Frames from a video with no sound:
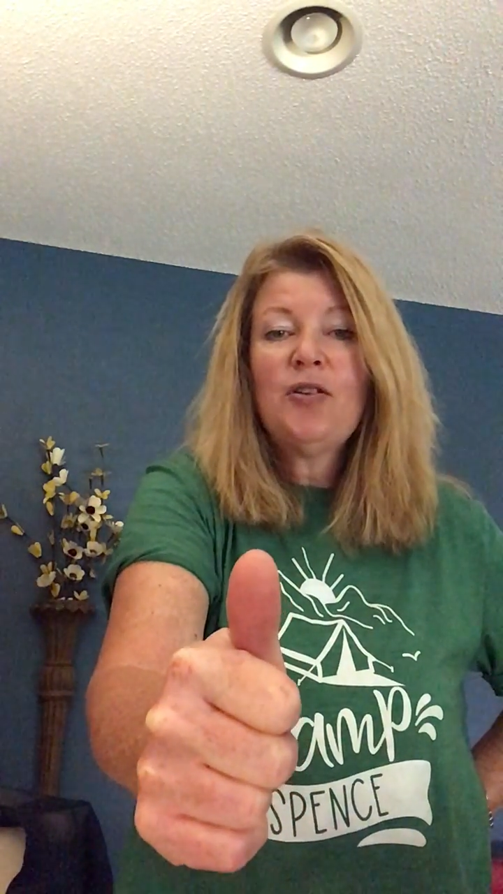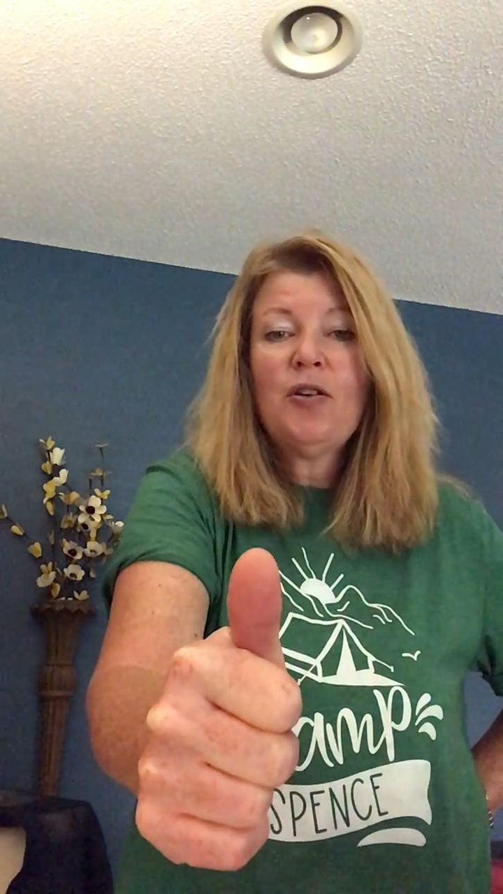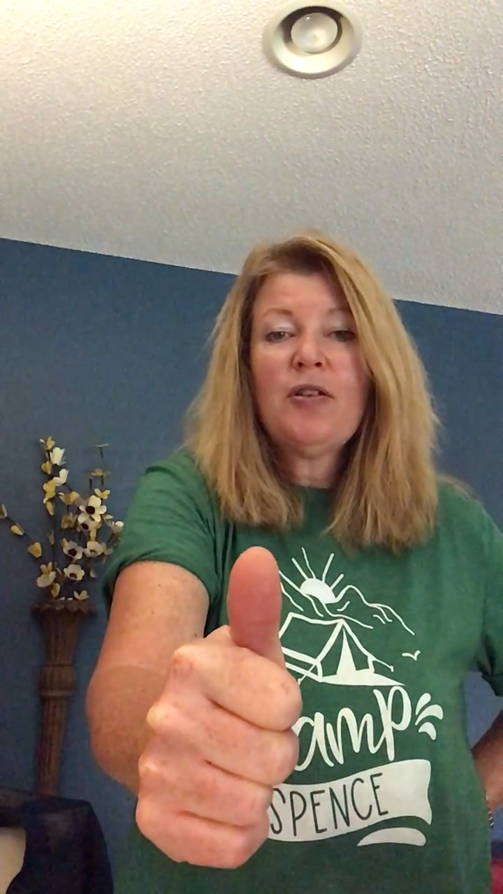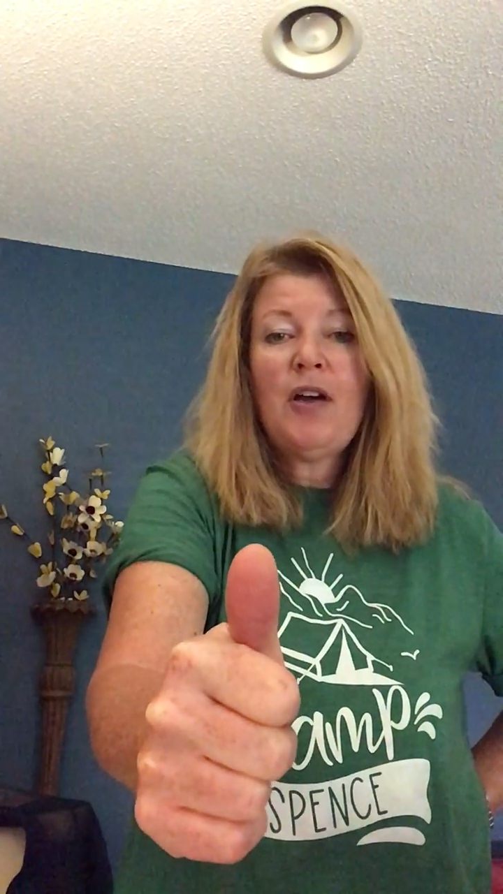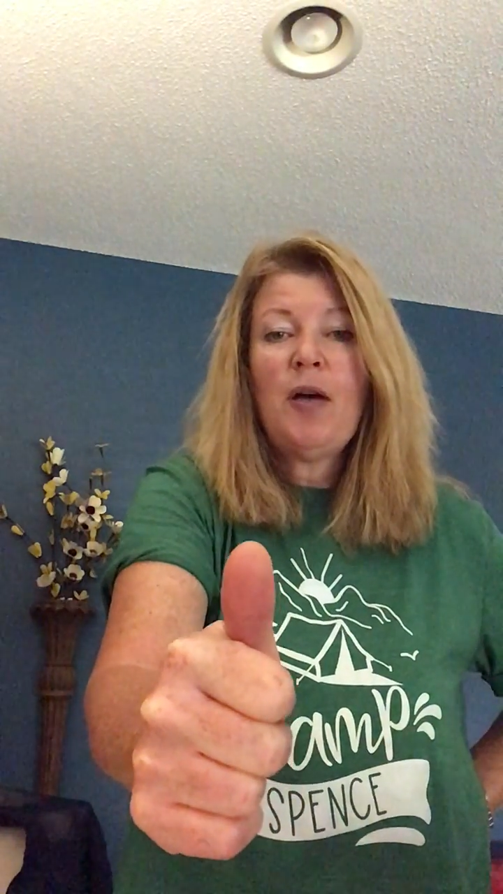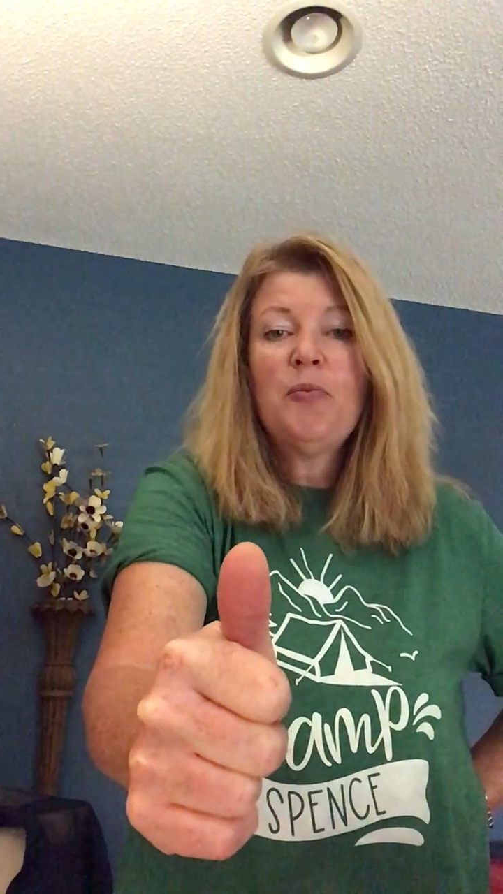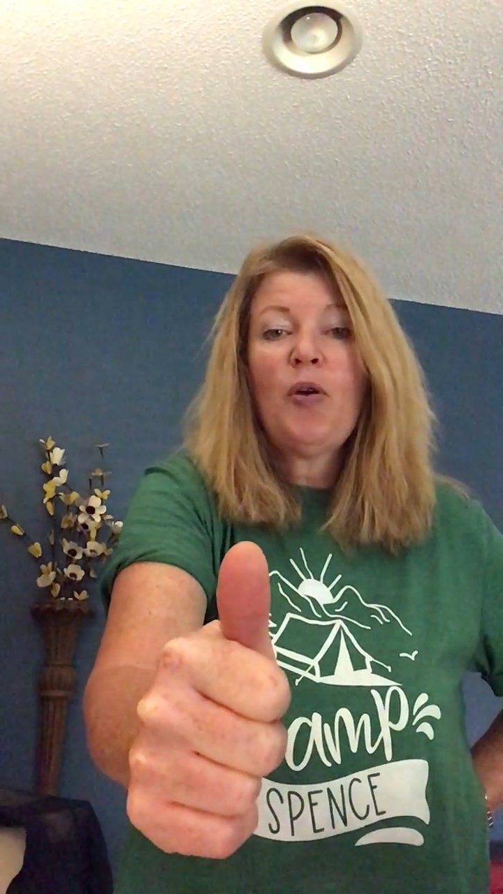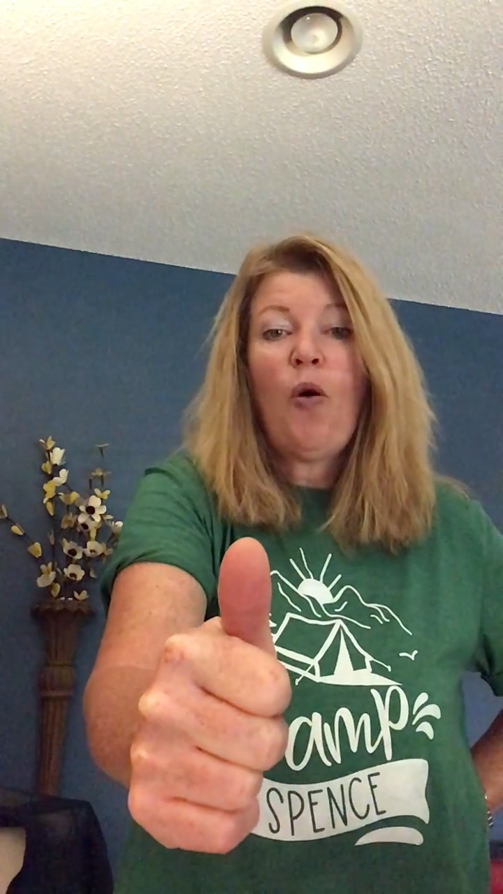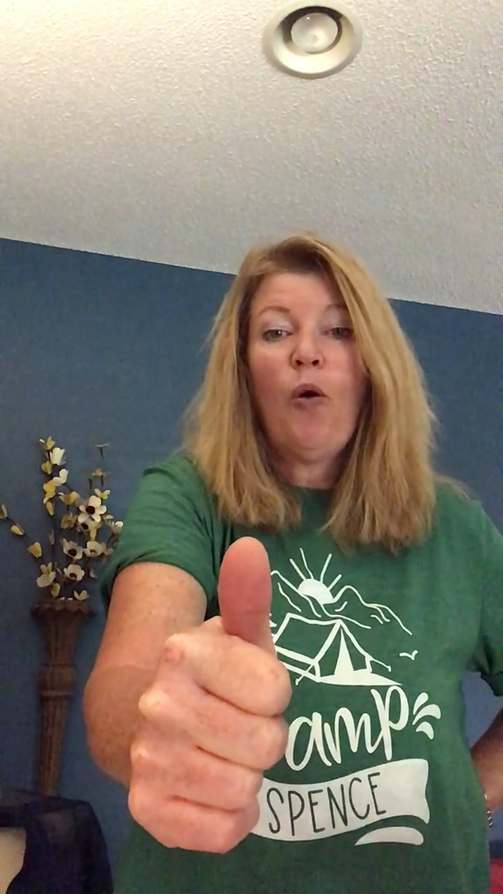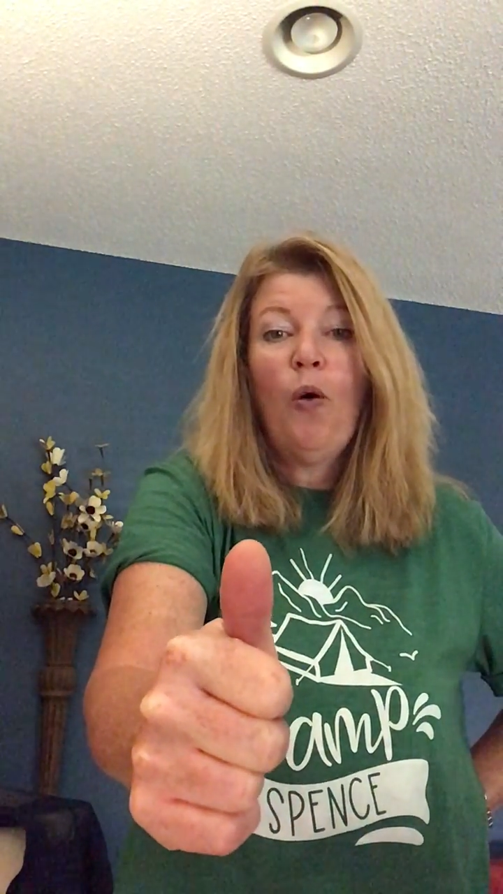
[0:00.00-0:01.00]
your thumb
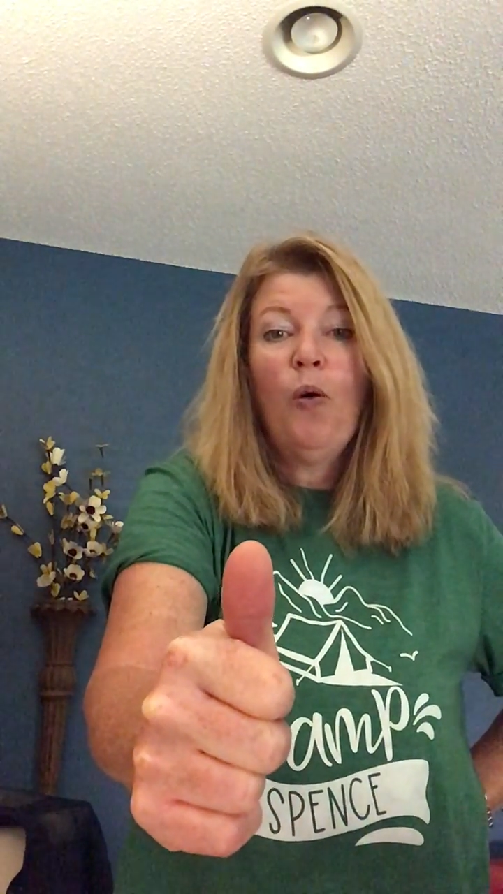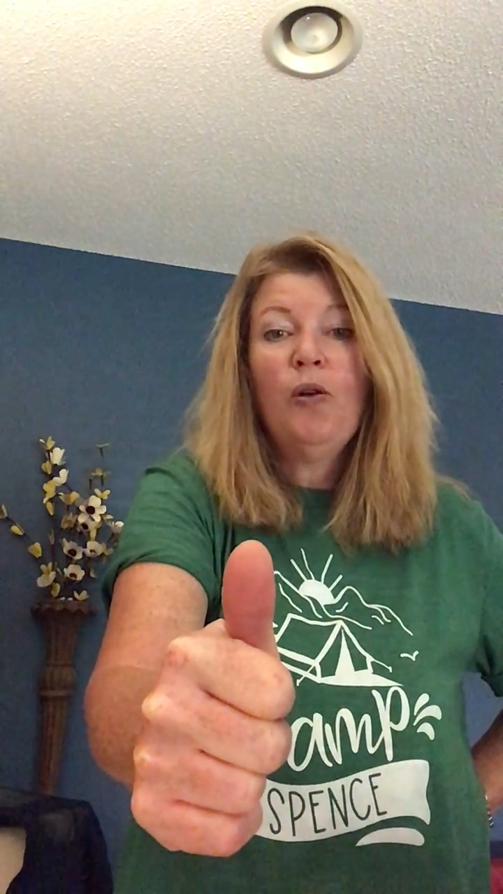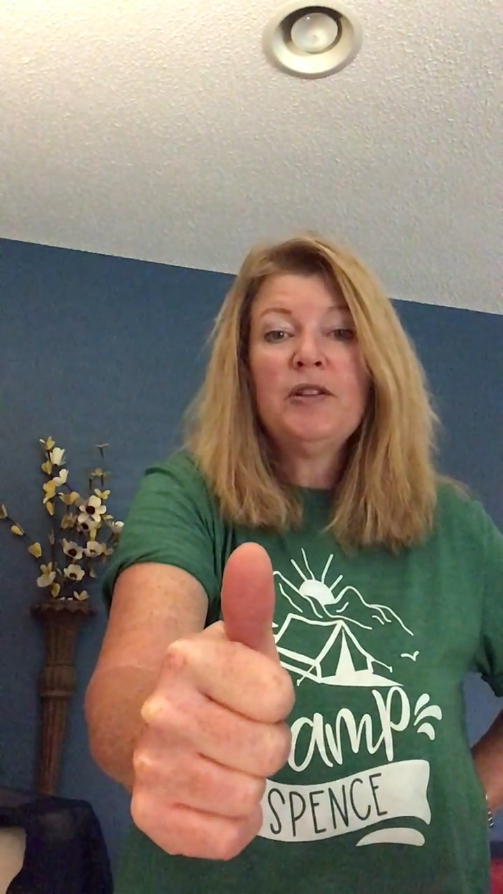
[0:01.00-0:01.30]
the whole